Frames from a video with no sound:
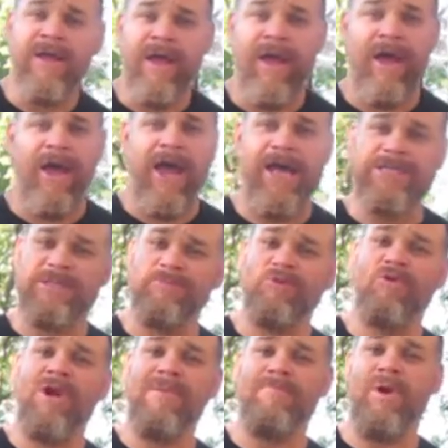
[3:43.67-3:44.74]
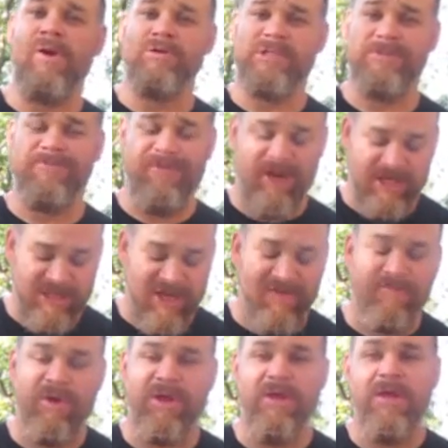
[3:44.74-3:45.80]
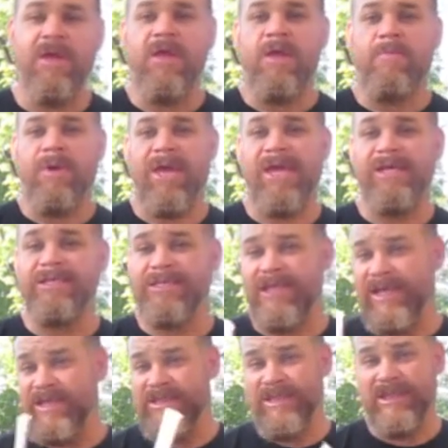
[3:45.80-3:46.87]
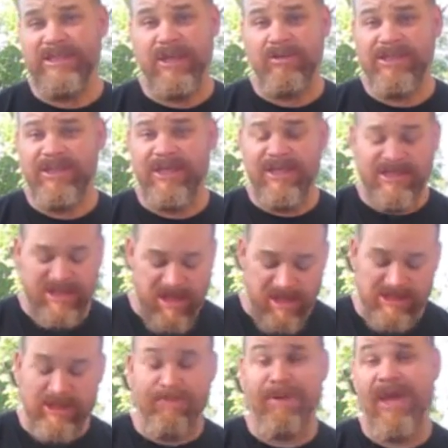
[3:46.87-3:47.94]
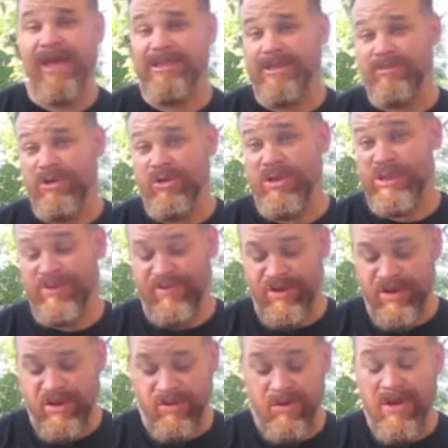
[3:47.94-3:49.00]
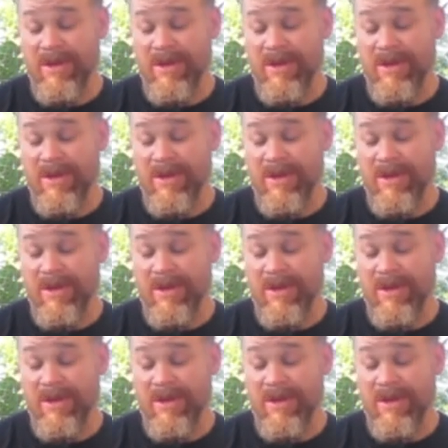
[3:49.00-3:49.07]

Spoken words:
Has some great posts and funny stuff, but he's OCD as hell. So Baines, I'm doing this for you.